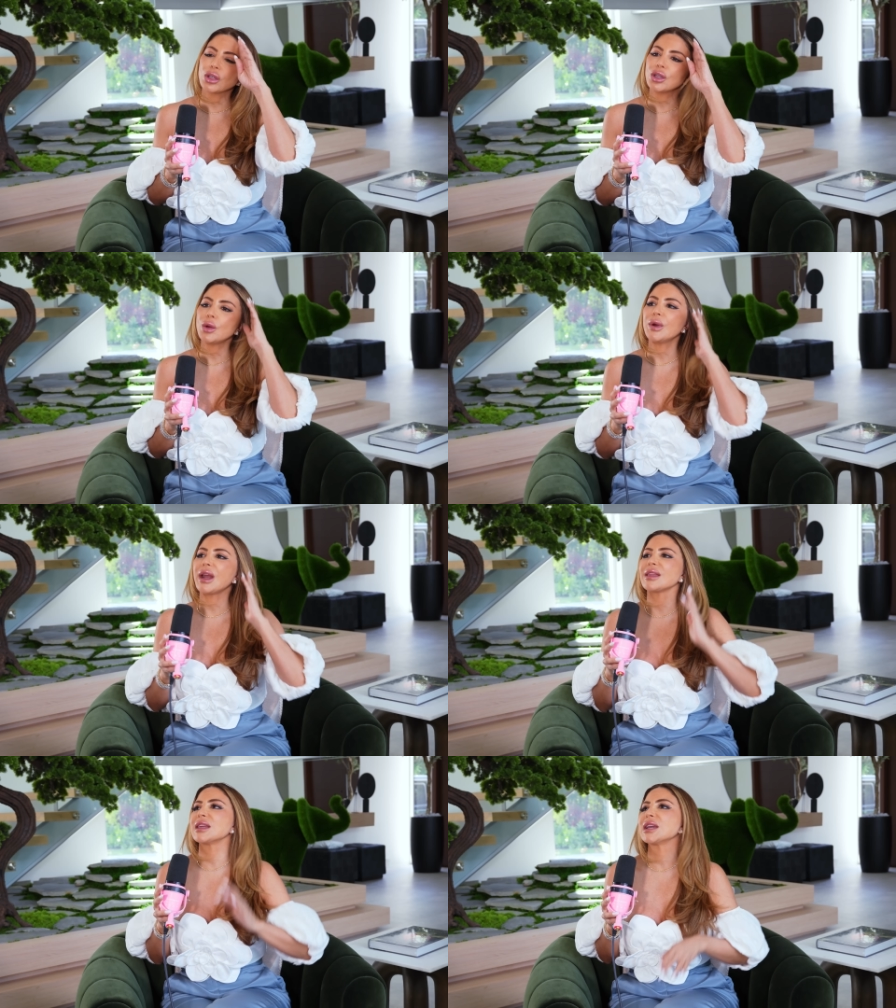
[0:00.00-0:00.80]
You know what
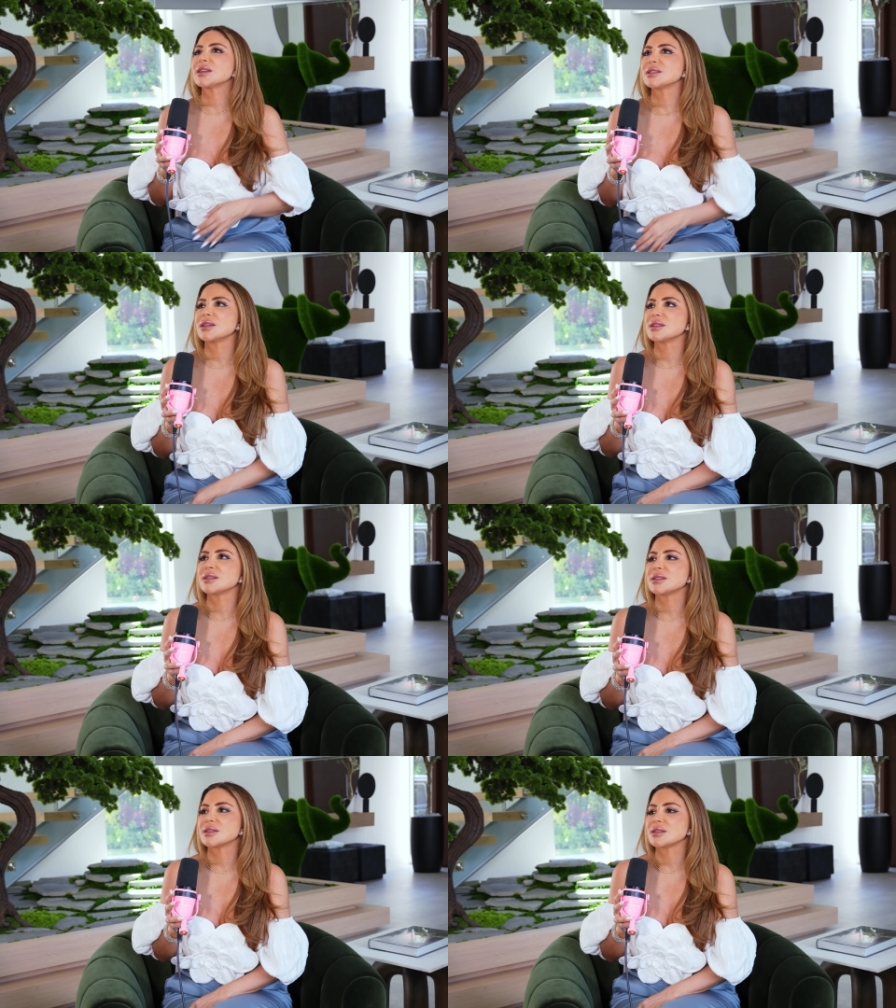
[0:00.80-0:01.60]
I think
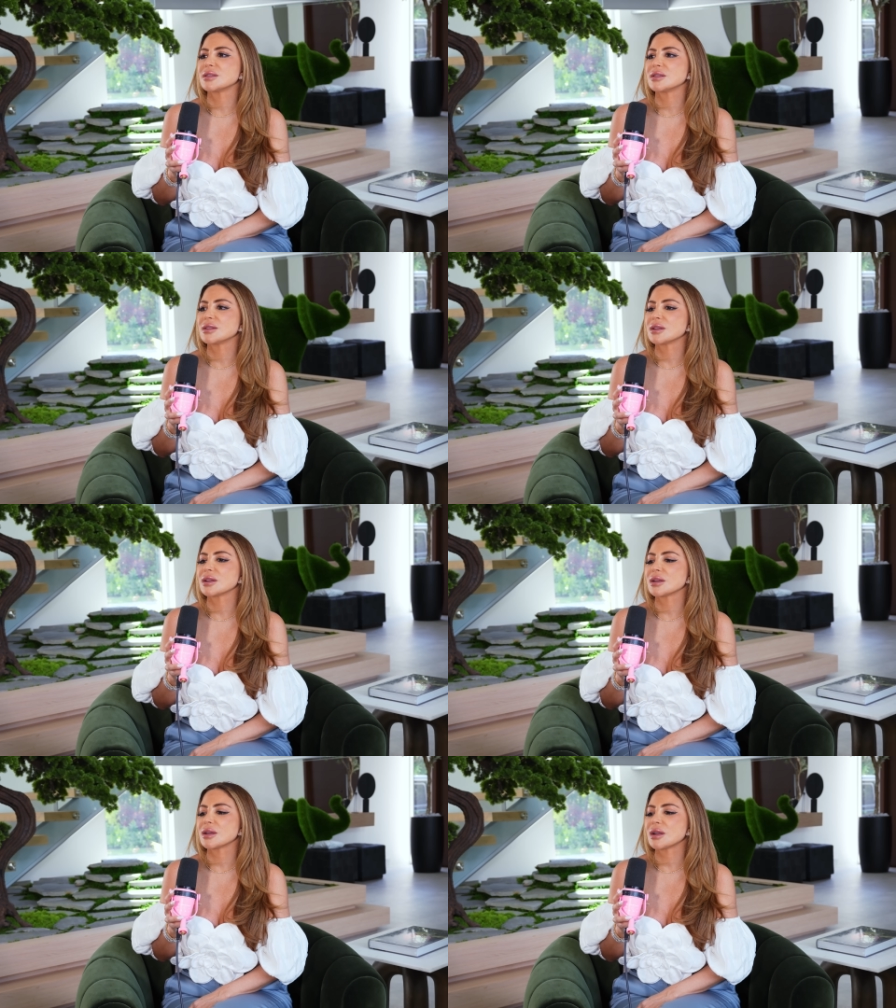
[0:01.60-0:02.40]
is
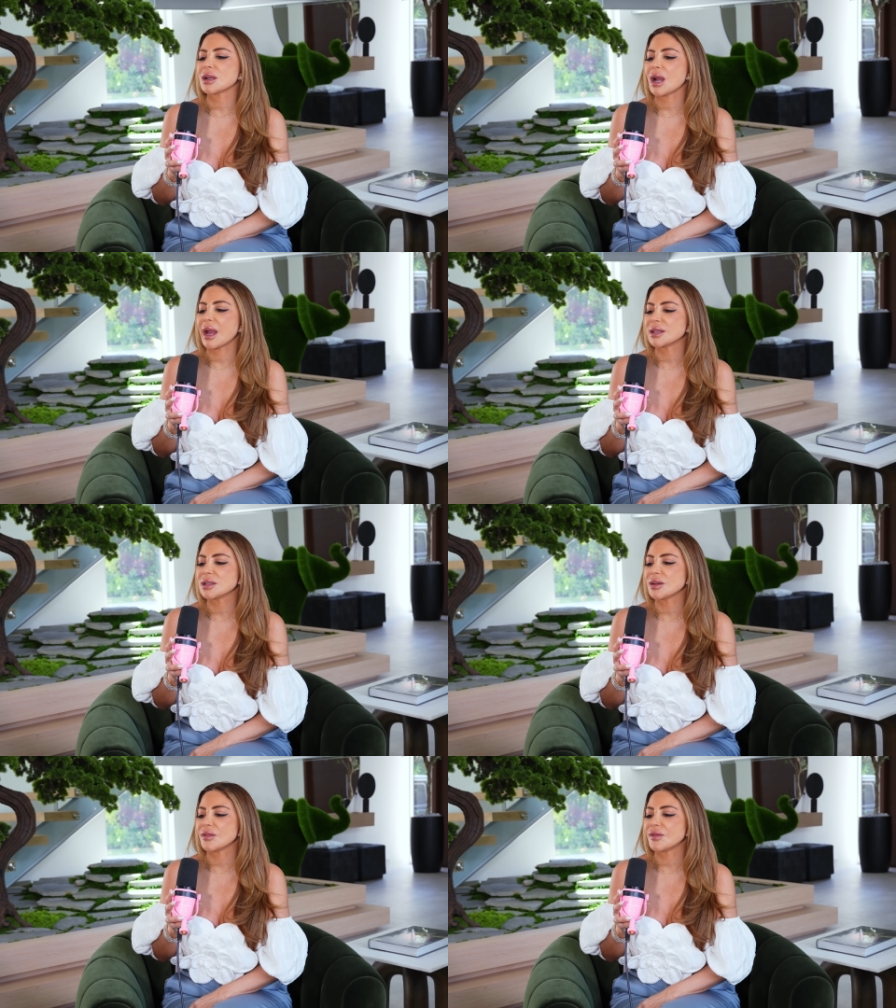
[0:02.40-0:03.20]
kind
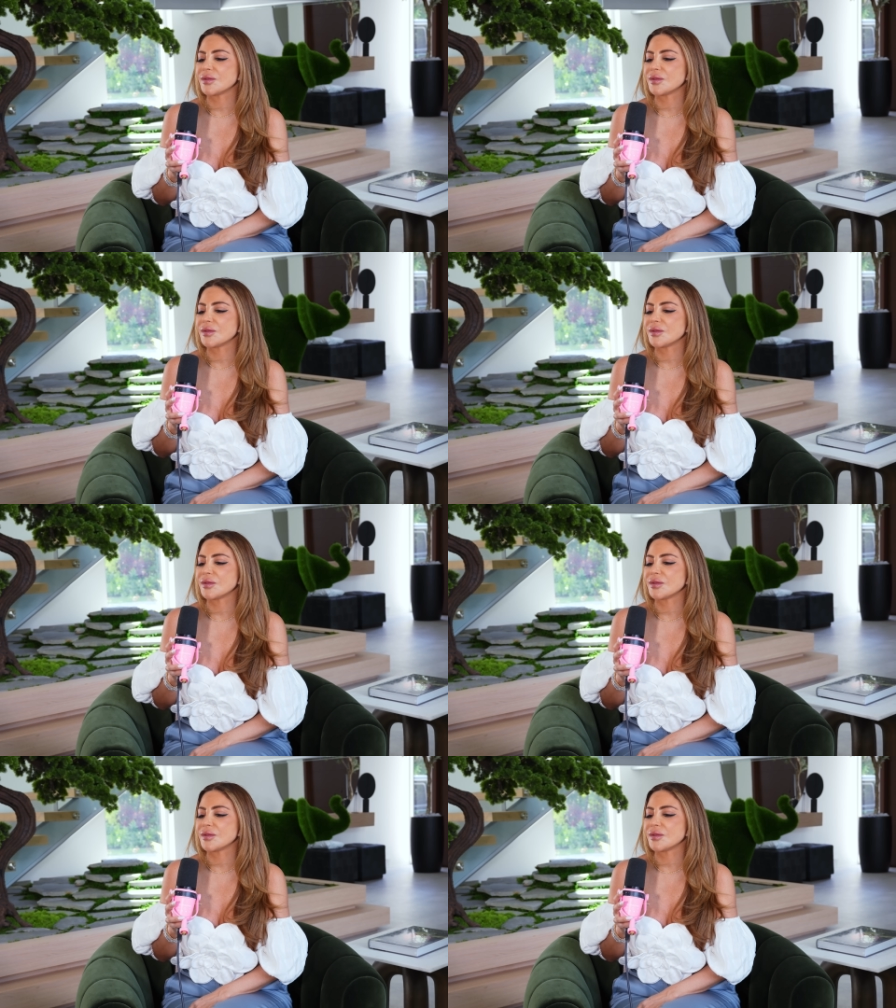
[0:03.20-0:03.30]
of